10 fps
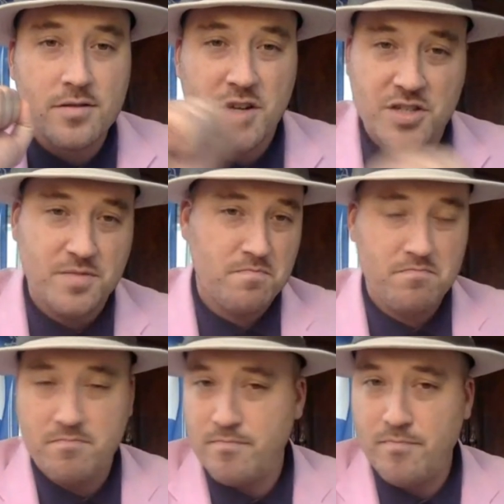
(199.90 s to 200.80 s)
Just
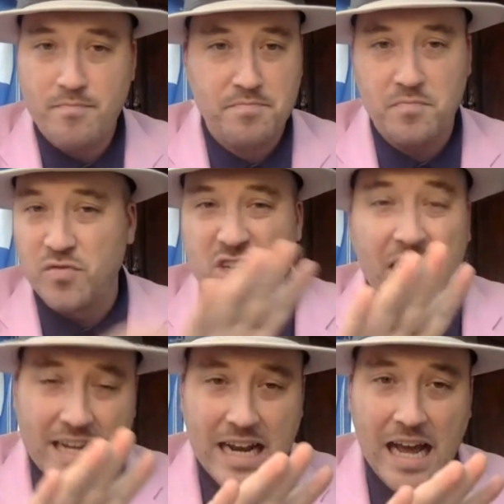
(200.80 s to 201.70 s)

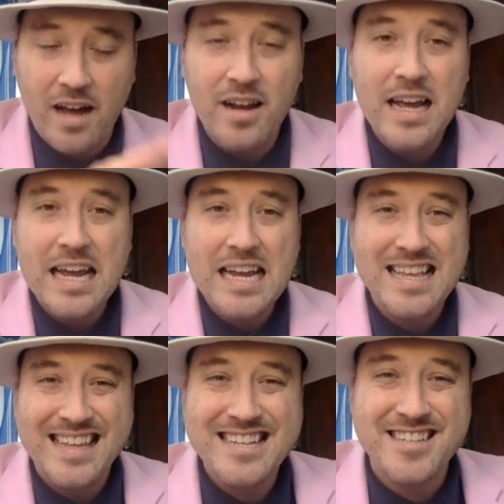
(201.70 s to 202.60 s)
check it out. I
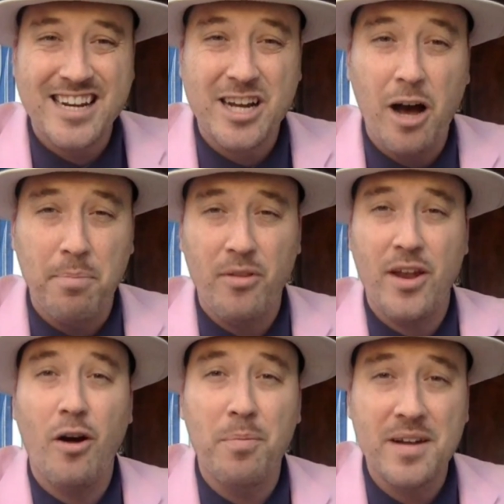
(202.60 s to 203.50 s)
think he's got a couple
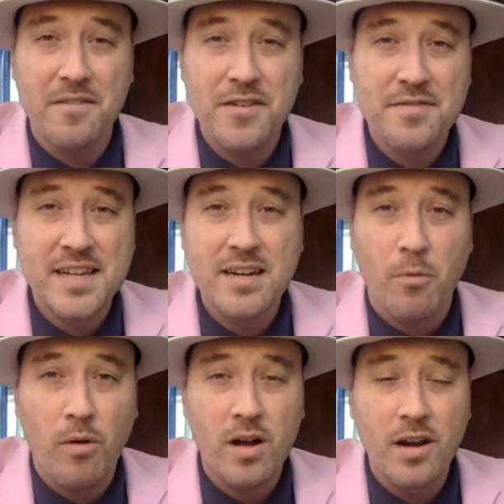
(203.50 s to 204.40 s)
that opened at
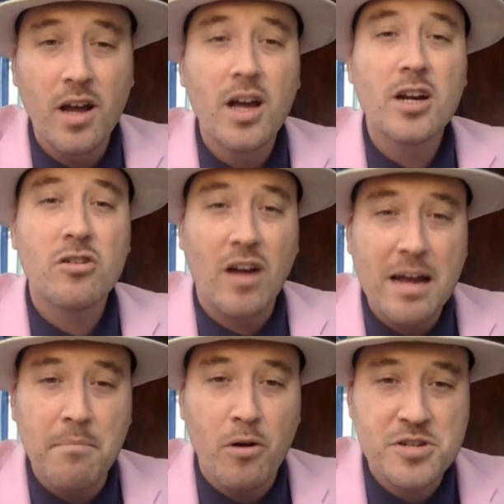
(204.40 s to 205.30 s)
15-1.
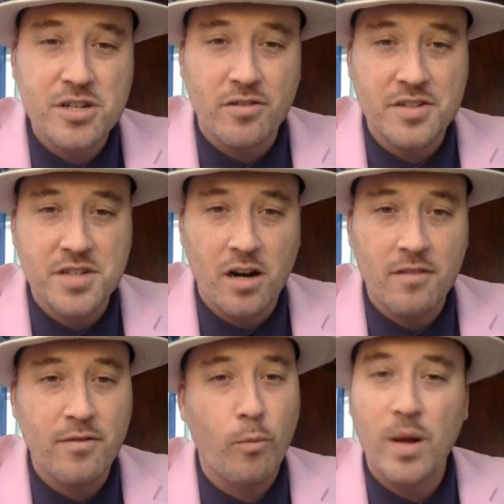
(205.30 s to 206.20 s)
Graham Motion on the
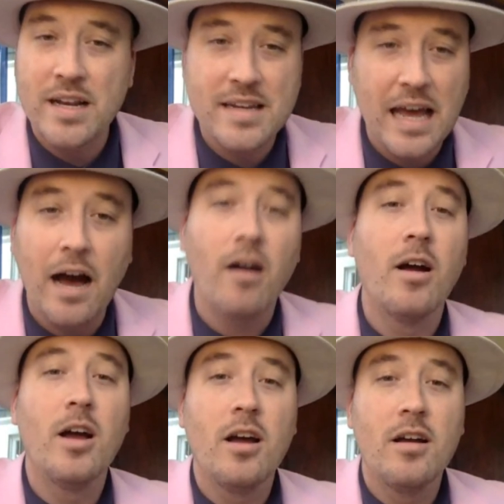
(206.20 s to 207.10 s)
turf, when in doubt,
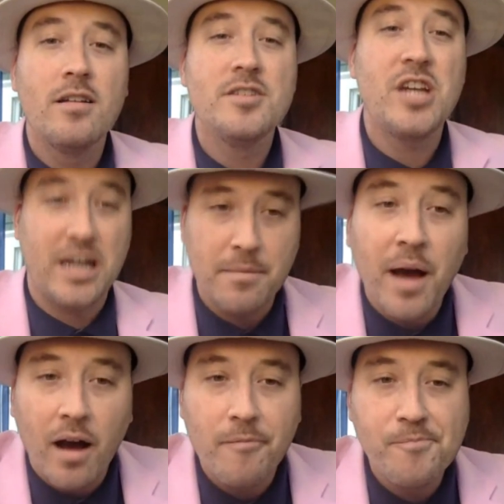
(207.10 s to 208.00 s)
check him
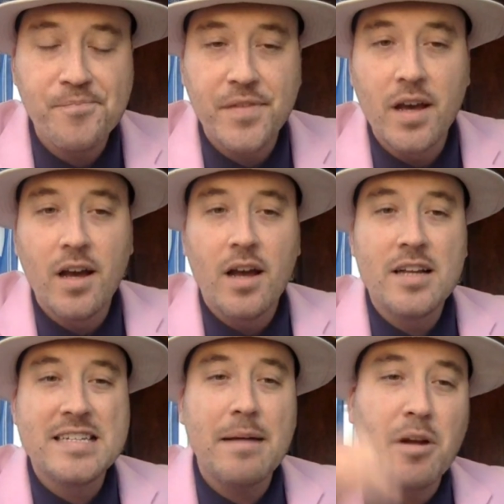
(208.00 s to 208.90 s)
out.
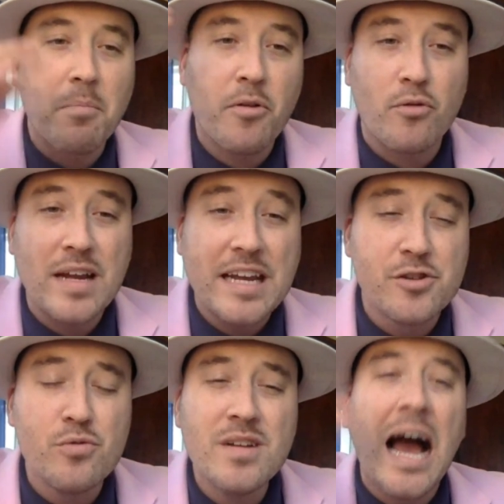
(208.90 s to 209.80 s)
Tip number three,
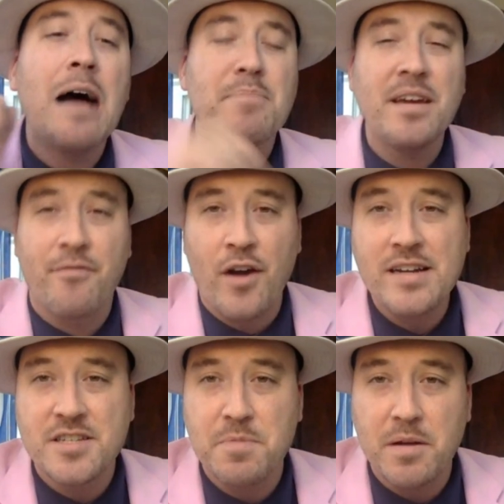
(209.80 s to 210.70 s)
do not be
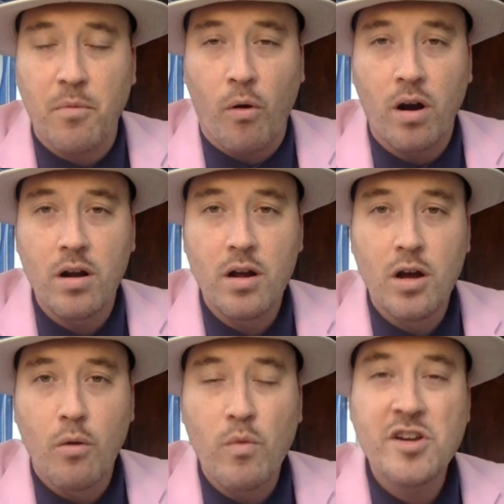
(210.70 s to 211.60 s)
afraid to spend more.
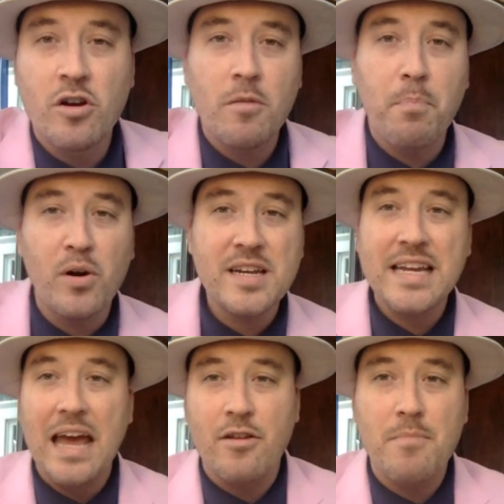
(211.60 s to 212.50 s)
When you're putting
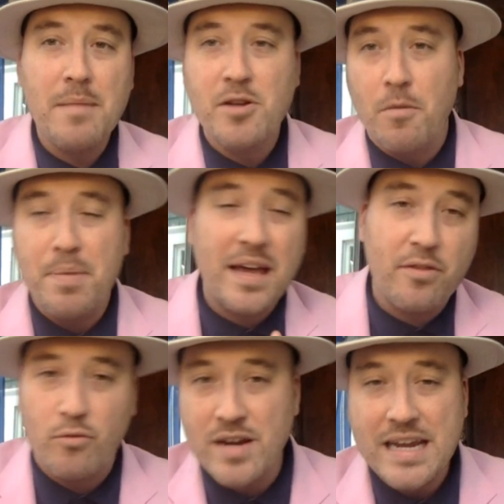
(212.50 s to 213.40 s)
together maybe your
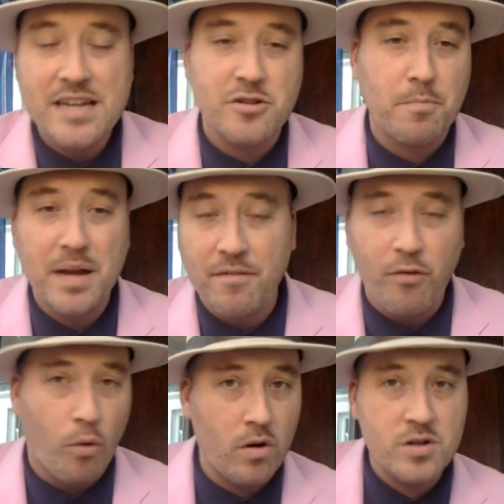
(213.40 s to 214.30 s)
pick threes or pick
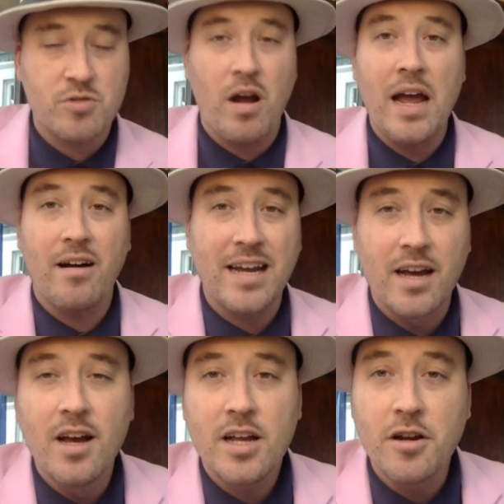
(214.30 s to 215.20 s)
fours, right? Like
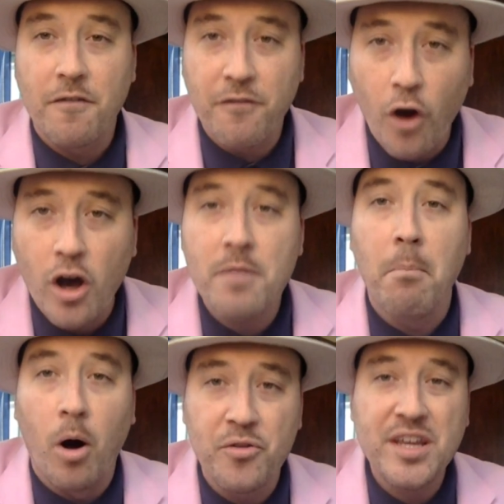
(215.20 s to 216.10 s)
your fun
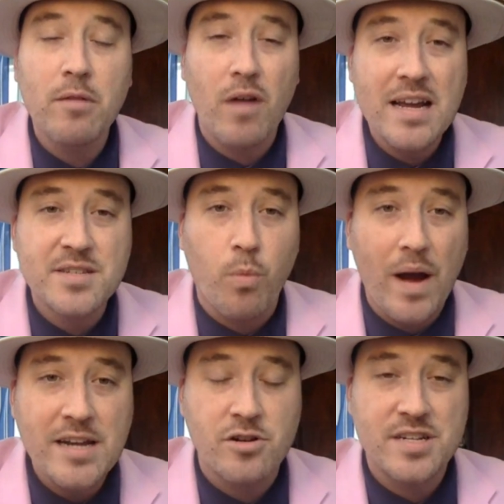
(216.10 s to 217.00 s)
multi-race
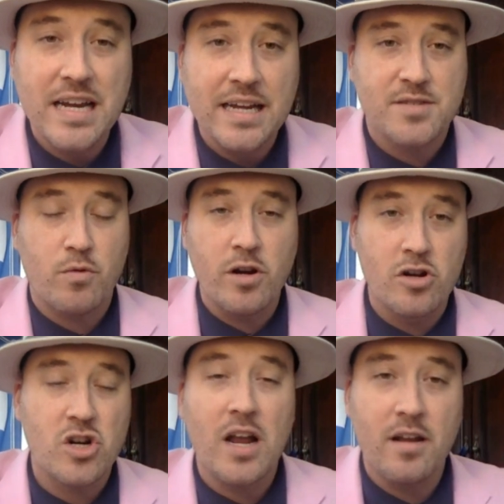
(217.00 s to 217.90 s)
wager tickets where you're
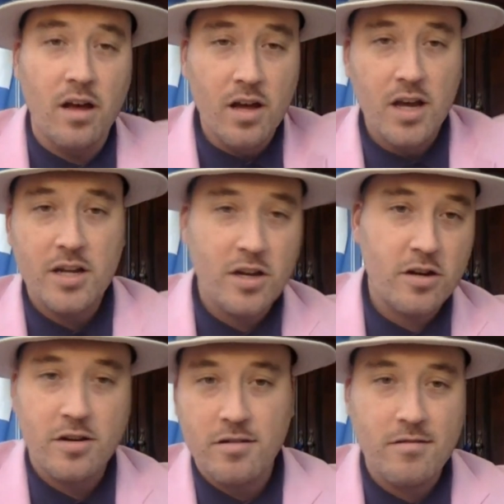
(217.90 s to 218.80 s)
trying to,
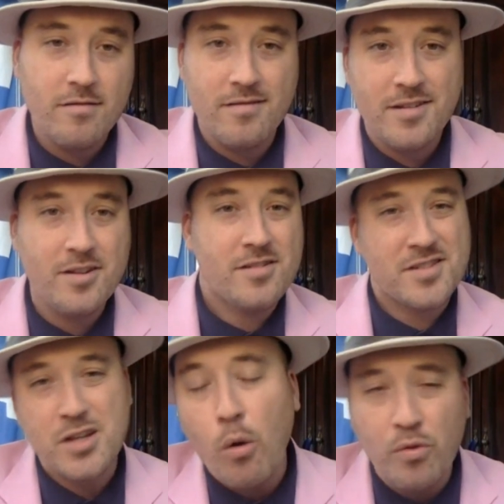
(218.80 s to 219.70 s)

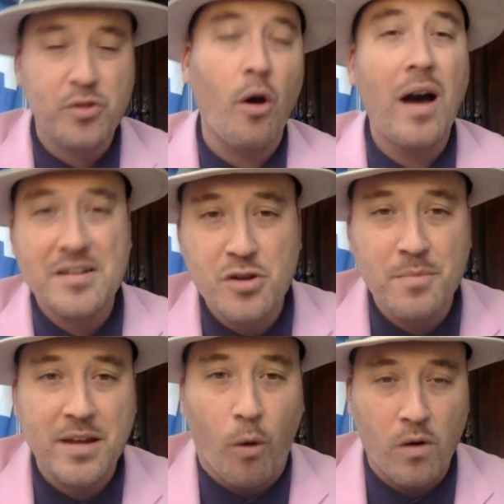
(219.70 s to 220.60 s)
don't throw out too
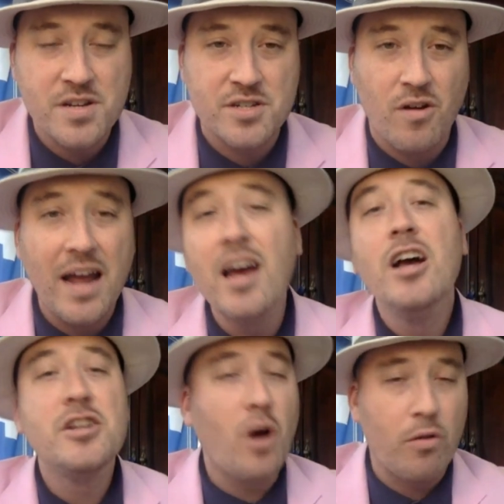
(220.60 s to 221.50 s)
many horses, right?
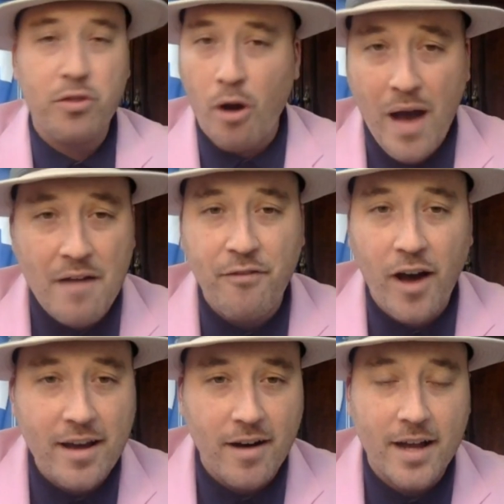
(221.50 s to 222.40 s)
Don't throw out
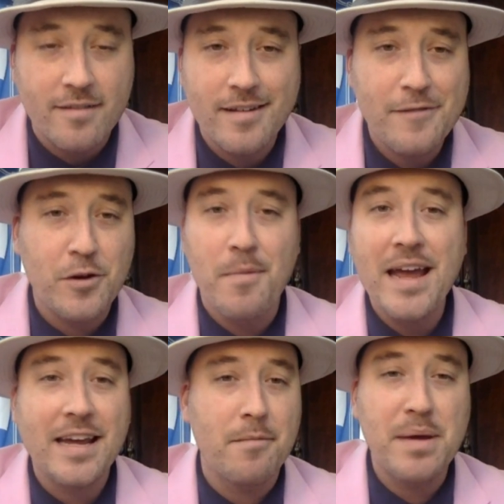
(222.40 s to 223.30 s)
Flightline if you're
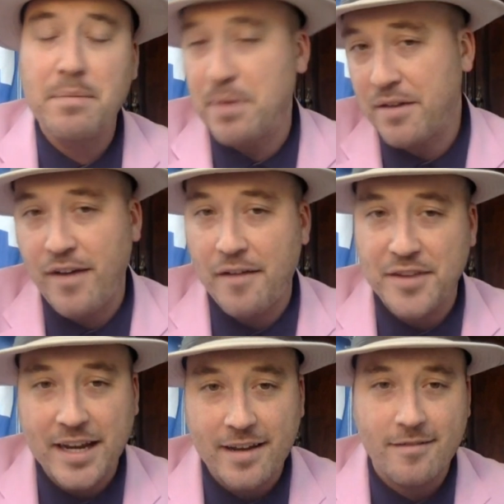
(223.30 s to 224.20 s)
making a big pick five
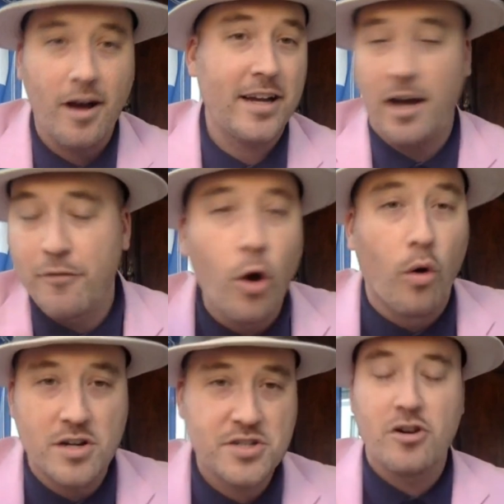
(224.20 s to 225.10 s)
ticket. Like, of
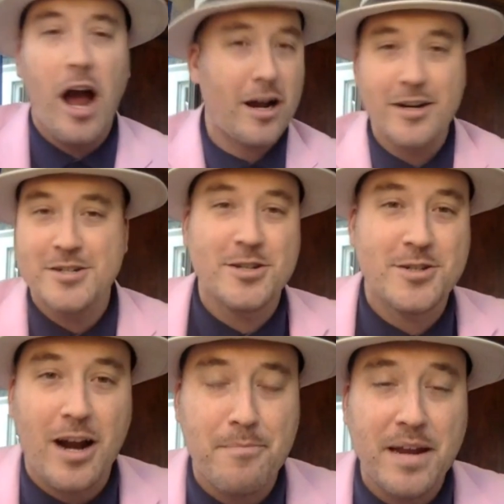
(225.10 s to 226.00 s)
course, you're not going to just
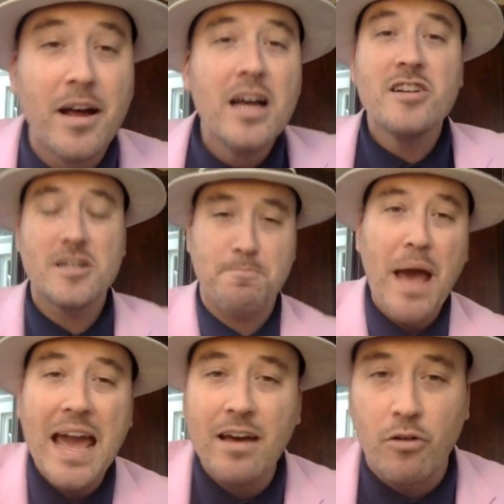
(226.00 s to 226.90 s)
try to be, just
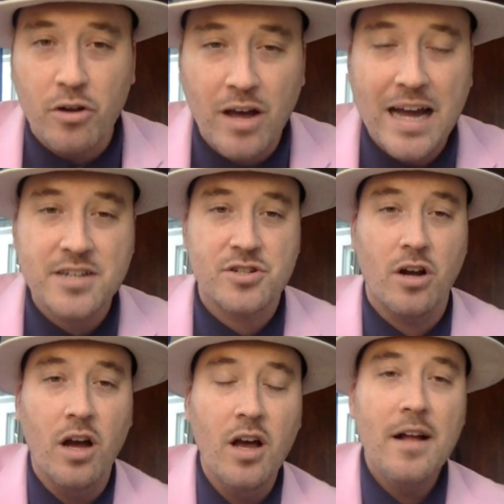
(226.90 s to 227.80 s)
pay a little
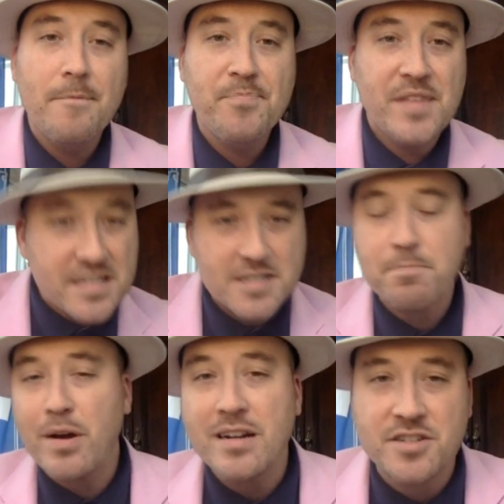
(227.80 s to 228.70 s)
extra. This is
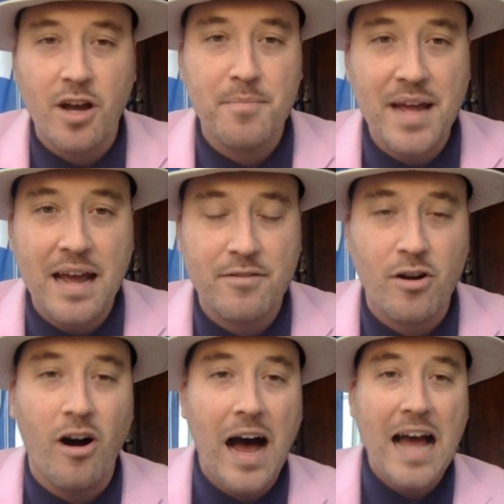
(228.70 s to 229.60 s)
Breeders' Cup Day after all.